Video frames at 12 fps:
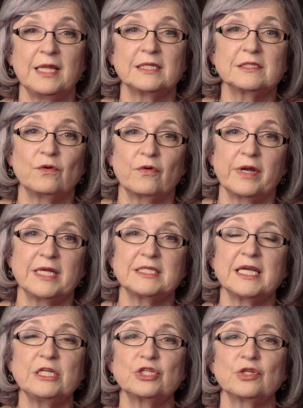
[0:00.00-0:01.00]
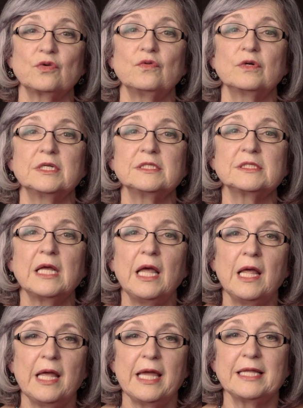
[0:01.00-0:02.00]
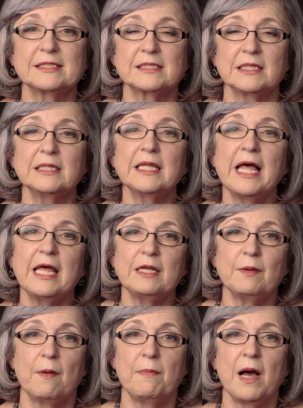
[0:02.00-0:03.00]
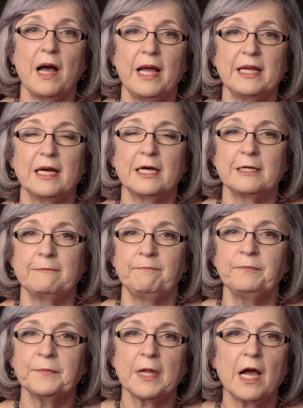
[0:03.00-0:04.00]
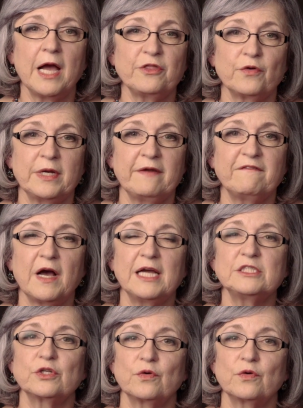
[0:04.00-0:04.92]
That's an orientation course. It's led by either an advisor